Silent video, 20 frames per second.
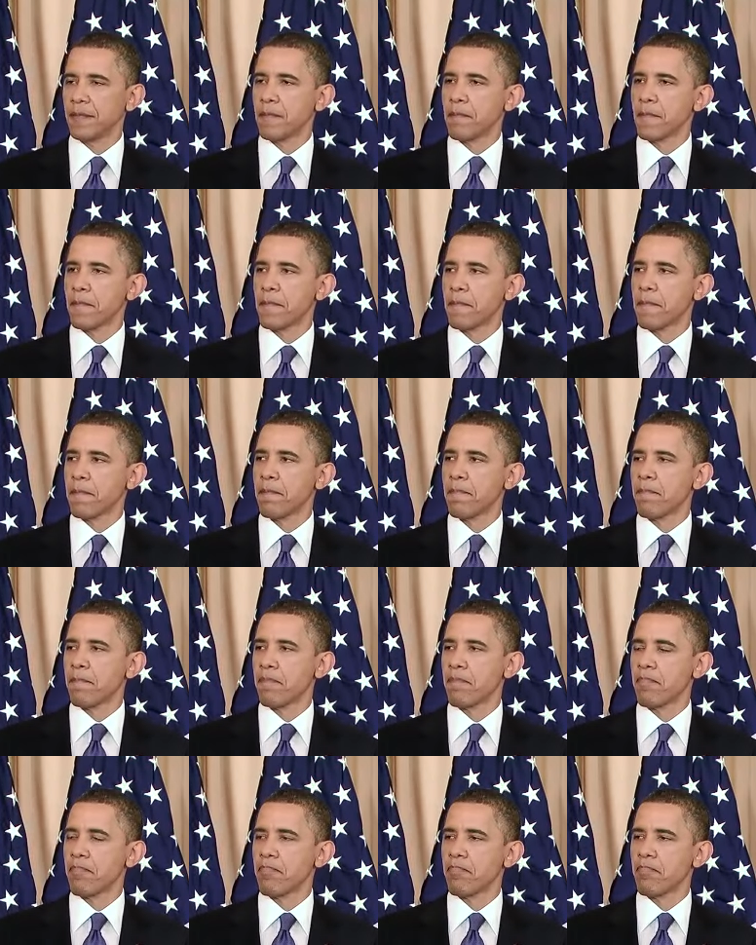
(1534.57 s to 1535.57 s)

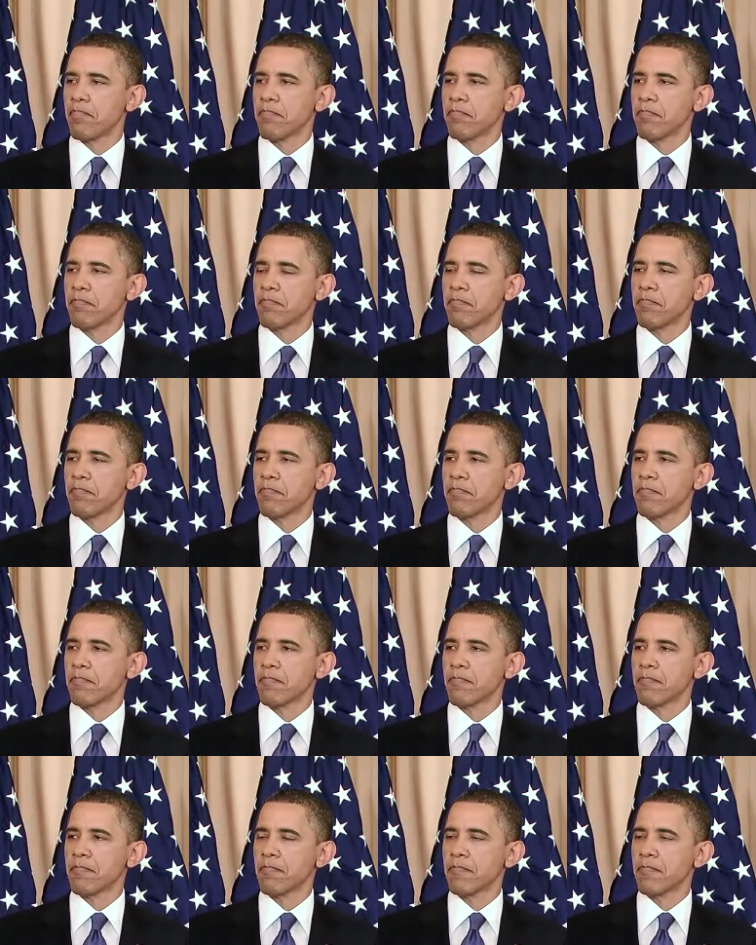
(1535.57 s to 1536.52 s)
(no one is talking)